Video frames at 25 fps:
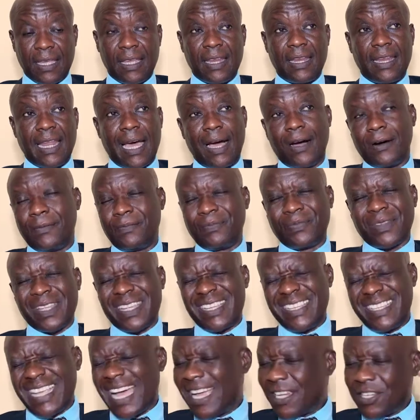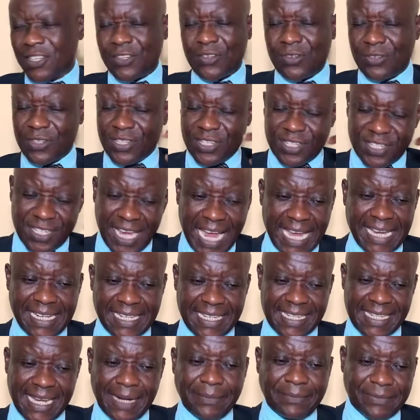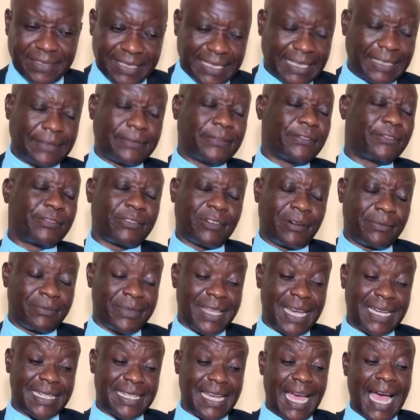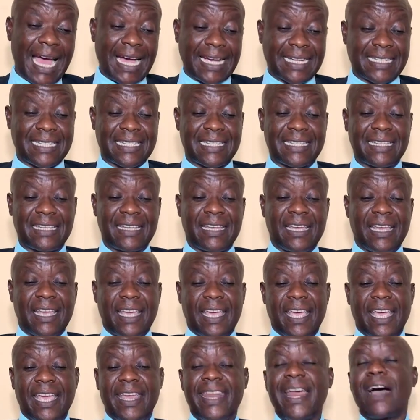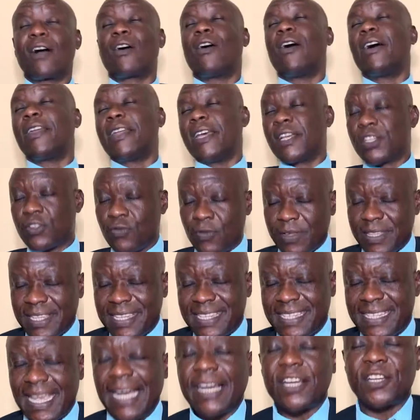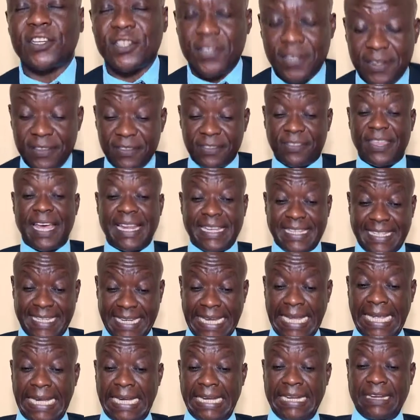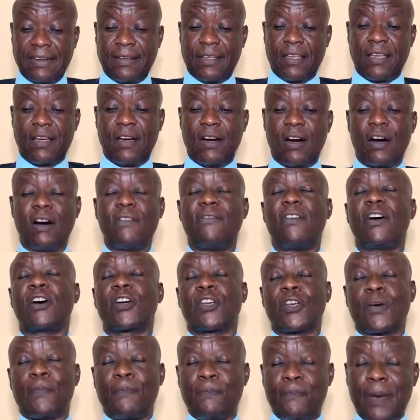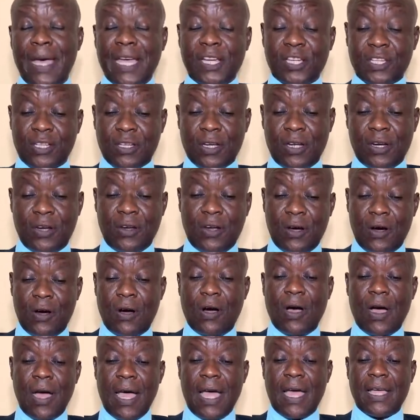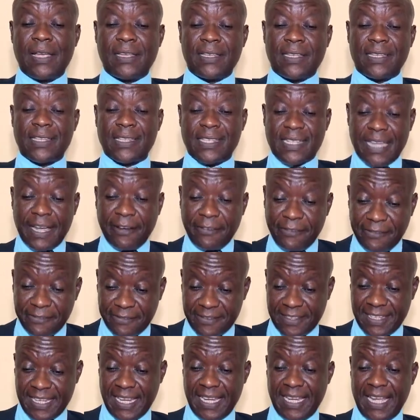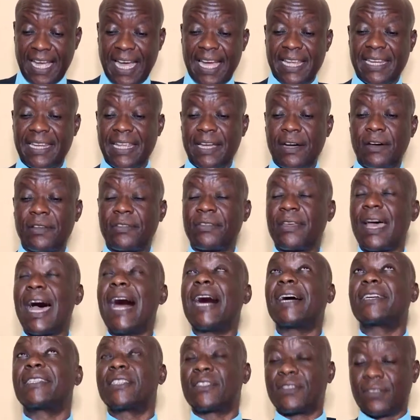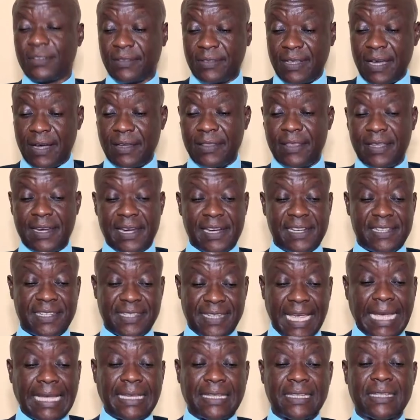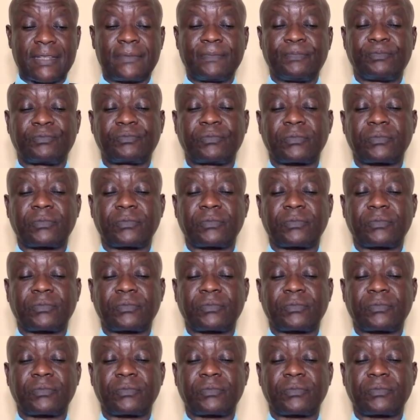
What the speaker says: Now, just to cite something from that act, in accordance with Section 13 of Occupational Safety and Health Act 2006,